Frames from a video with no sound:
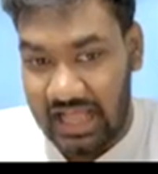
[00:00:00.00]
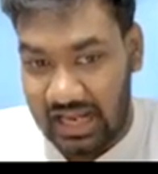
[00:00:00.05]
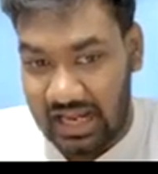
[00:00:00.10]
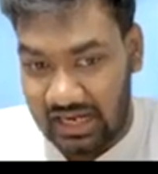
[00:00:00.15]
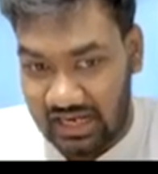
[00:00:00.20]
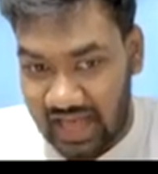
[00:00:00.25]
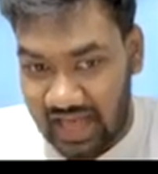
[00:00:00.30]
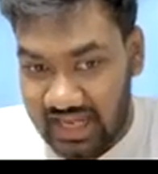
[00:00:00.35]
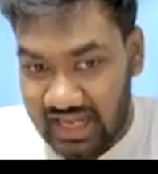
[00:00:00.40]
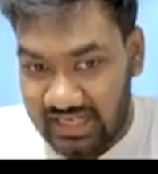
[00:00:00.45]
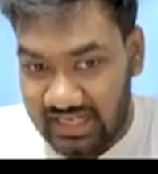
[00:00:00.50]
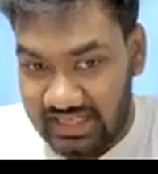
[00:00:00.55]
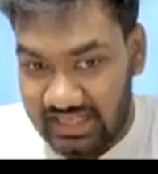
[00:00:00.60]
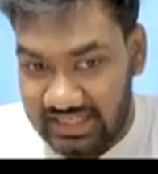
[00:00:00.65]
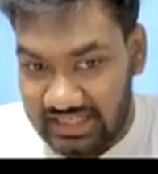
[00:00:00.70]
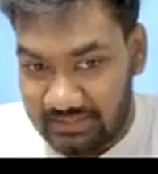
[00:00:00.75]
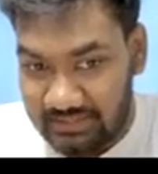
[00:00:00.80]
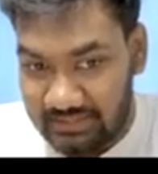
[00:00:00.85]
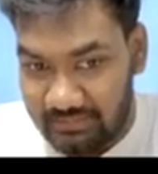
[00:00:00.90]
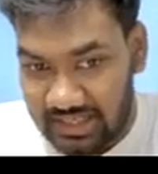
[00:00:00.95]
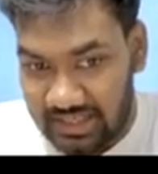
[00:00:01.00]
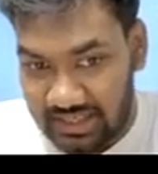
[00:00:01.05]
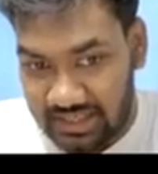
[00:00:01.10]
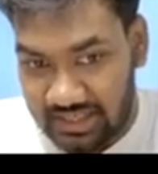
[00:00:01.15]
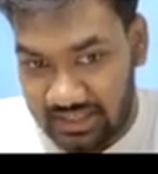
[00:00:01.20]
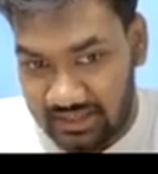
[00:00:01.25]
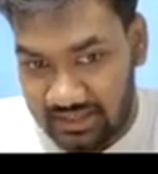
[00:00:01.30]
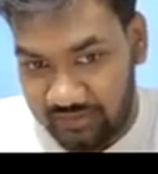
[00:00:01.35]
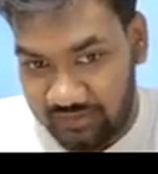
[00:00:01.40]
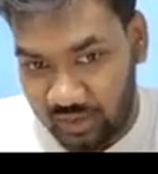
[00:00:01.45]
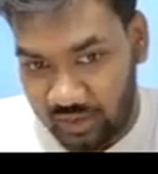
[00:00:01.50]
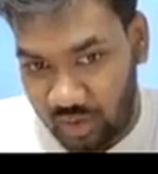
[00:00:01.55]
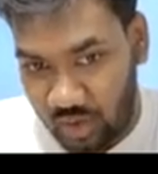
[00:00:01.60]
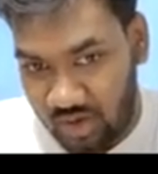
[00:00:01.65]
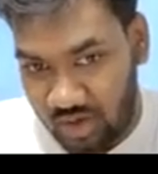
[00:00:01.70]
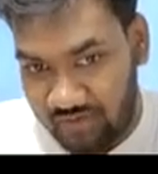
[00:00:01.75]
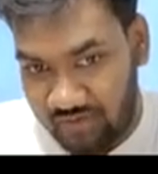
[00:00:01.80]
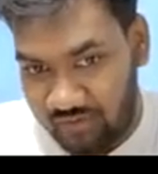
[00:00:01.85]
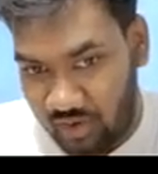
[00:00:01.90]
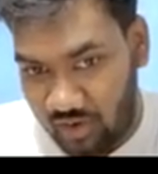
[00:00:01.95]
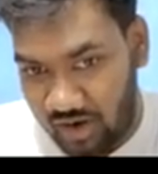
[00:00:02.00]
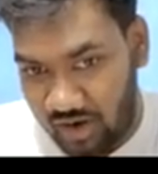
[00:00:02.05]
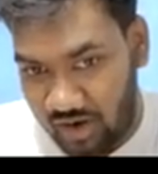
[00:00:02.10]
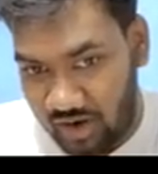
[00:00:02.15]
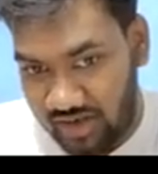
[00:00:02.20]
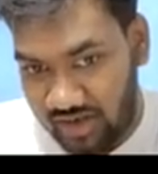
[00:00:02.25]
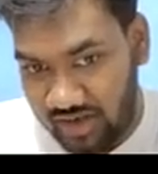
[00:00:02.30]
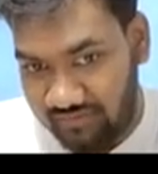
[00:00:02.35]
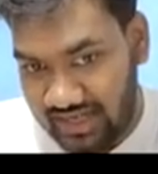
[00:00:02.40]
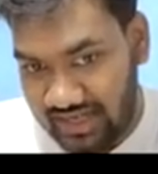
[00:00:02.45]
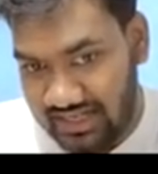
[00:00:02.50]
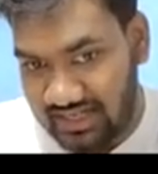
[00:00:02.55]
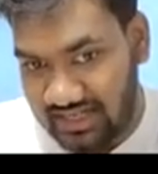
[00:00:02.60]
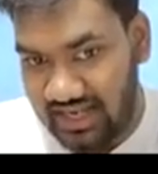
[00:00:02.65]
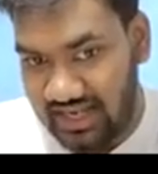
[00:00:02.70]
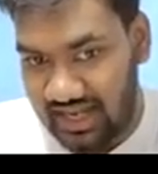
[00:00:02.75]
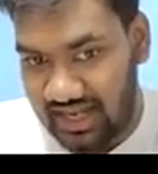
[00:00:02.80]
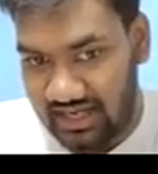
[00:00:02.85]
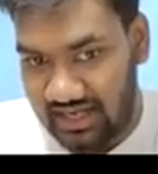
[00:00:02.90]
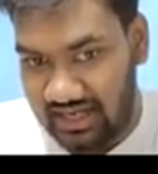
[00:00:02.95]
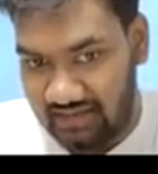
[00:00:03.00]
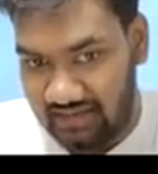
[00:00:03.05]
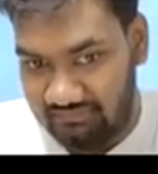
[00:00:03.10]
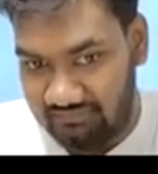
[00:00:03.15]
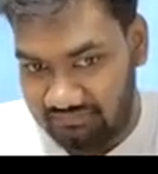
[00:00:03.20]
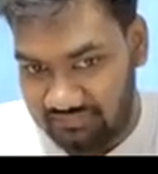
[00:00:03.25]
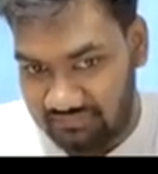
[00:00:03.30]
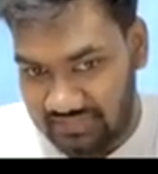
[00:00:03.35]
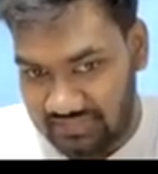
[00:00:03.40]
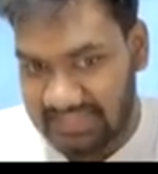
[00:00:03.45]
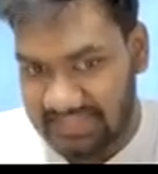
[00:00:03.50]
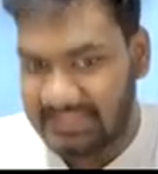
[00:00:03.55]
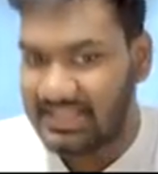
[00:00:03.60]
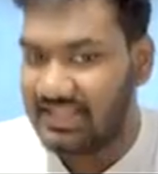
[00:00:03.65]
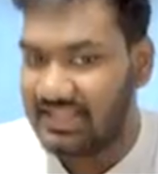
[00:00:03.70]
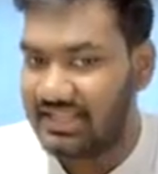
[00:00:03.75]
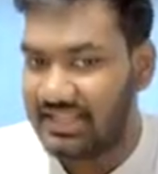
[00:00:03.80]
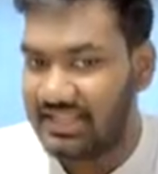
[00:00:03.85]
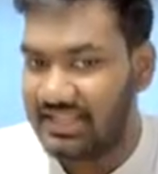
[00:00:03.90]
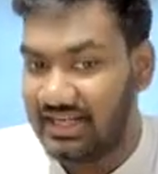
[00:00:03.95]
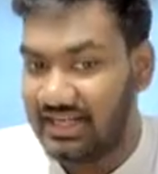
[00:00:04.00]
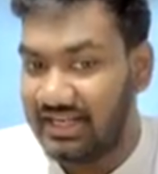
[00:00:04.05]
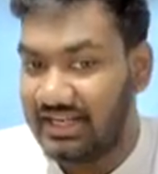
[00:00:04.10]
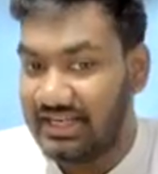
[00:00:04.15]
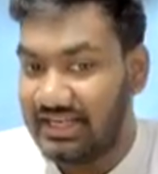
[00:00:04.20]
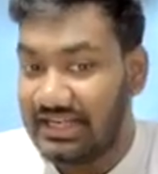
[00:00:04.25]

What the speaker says: Right in the middle, if you draw a 45-degree this thing here,